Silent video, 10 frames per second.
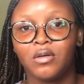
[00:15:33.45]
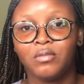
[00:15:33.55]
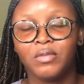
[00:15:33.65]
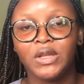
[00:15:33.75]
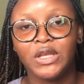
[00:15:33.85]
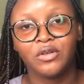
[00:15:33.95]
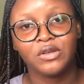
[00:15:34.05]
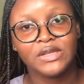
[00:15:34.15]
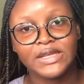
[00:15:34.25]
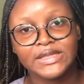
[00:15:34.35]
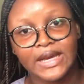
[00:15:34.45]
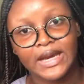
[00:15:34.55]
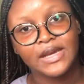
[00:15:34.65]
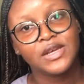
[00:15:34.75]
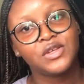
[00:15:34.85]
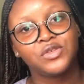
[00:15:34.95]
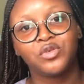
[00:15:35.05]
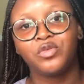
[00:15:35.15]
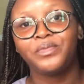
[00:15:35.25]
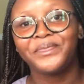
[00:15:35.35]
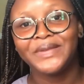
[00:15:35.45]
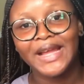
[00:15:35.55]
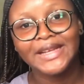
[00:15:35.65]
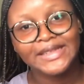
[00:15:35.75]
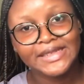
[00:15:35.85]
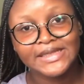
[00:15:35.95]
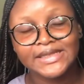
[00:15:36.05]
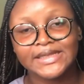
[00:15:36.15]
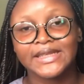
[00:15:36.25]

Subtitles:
money on data. So plan it.